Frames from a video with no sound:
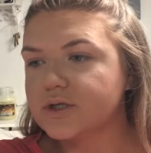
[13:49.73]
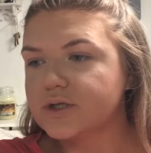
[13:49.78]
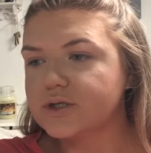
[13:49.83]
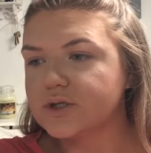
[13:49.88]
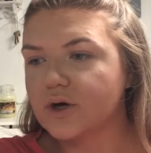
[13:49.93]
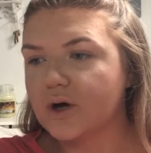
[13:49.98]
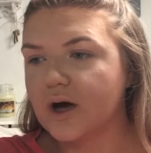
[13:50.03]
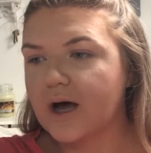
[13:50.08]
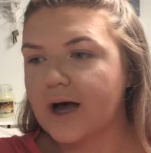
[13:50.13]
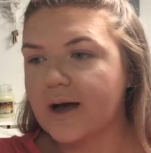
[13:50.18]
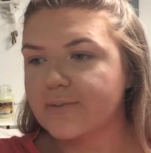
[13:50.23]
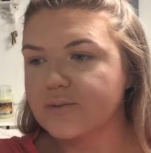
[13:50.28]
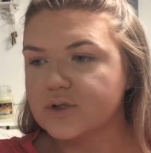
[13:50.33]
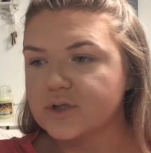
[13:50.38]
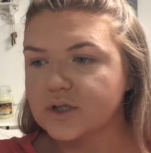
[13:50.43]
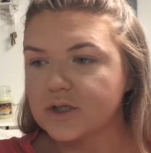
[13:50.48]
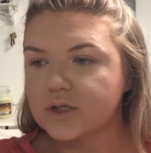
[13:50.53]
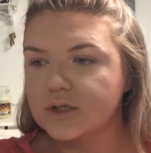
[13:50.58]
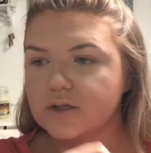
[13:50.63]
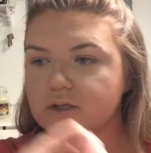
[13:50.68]
so I'm
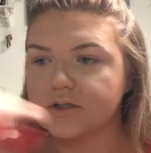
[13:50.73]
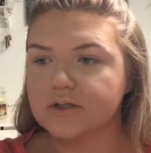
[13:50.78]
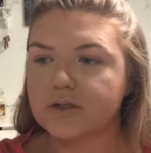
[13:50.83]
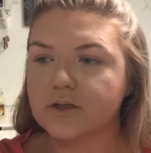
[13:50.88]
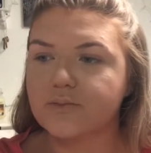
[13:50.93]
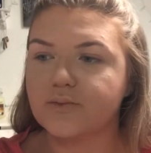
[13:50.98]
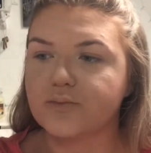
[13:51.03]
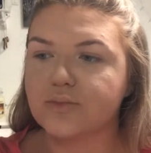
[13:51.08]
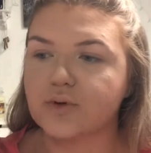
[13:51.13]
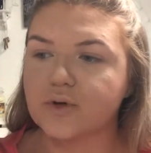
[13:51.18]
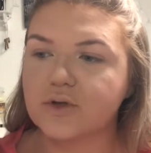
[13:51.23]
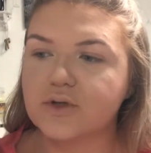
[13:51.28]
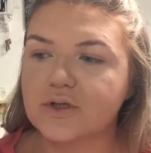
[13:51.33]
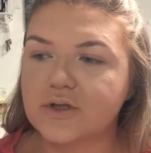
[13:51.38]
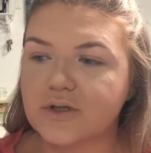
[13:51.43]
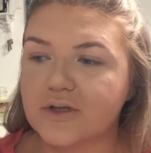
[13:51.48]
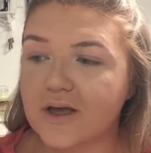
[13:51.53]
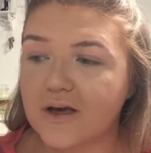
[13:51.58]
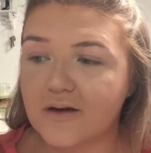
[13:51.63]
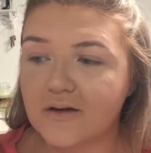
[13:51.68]
just going to use a brush
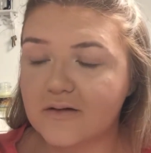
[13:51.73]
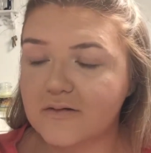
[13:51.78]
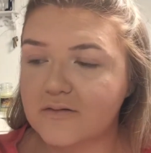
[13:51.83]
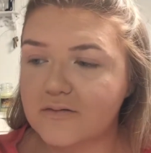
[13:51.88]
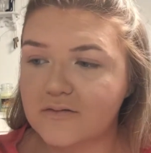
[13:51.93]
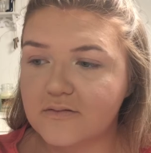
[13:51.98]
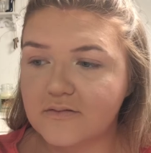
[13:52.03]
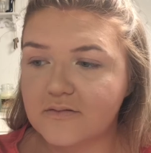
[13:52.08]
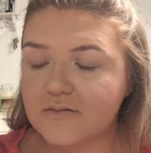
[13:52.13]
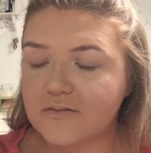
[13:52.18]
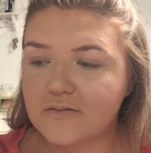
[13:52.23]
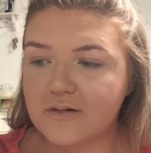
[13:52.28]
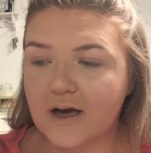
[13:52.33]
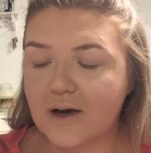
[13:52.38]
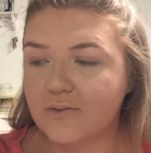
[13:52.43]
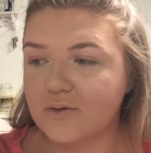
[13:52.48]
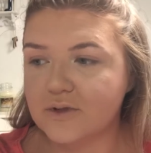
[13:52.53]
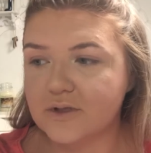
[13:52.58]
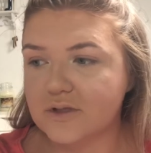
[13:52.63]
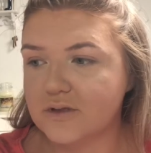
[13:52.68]
that I
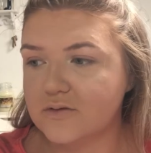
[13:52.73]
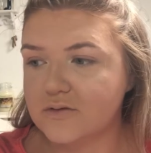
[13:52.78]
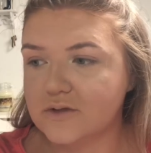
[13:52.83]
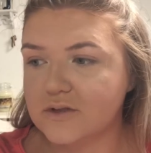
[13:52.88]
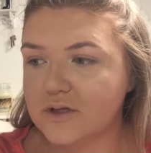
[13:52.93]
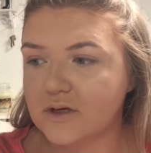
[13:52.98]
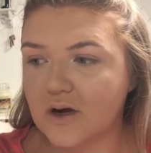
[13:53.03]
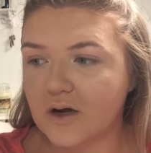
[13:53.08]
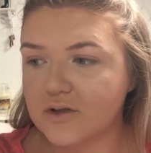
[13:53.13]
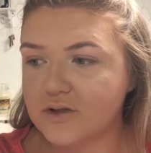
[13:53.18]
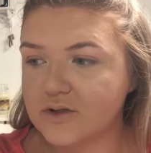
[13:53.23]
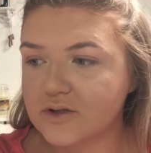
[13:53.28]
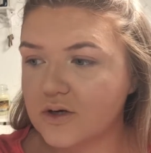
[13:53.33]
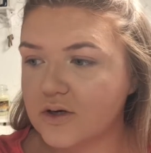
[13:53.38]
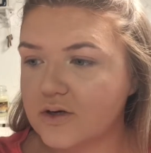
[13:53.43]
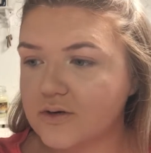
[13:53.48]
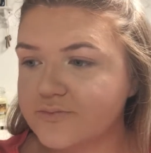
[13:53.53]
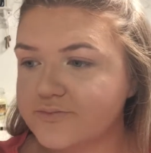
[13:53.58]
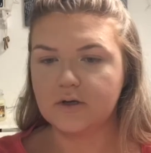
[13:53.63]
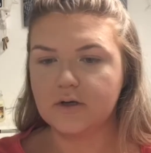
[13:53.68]
would use to
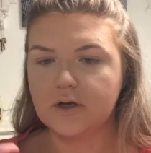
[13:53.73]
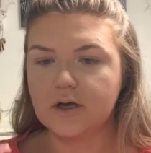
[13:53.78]
contour.